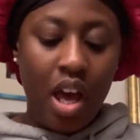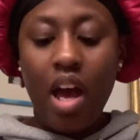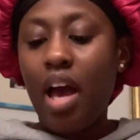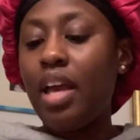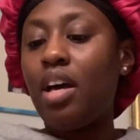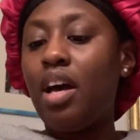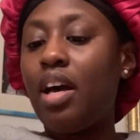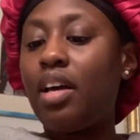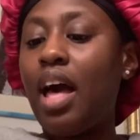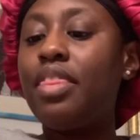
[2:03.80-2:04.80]
I
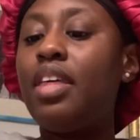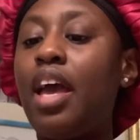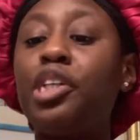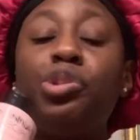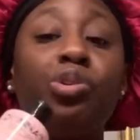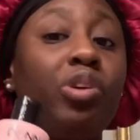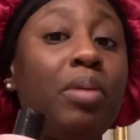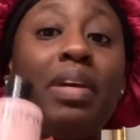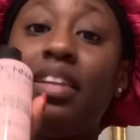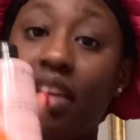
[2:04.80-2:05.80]
uh, got the Extra
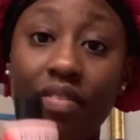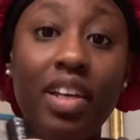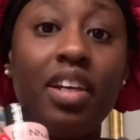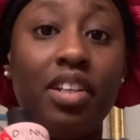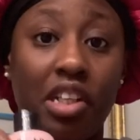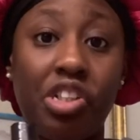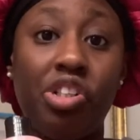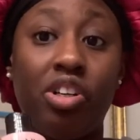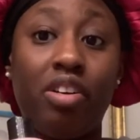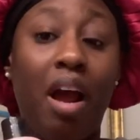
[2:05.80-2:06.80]
Creamy Leave-In Conditioner.